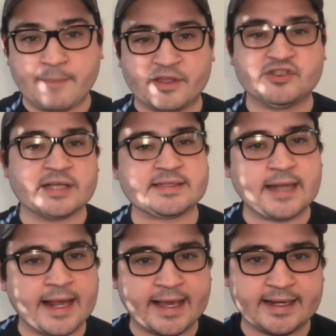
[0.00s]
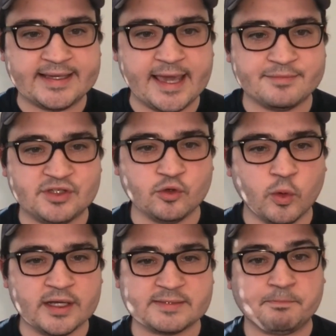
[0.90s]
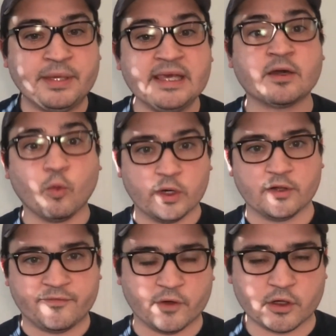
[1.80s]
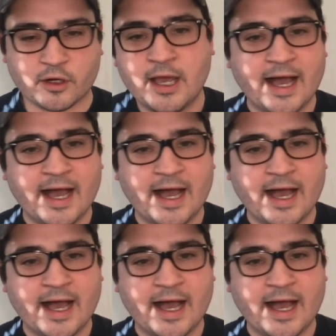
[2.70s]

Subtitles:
that Justin and I kind of came to was peak Will Fuller.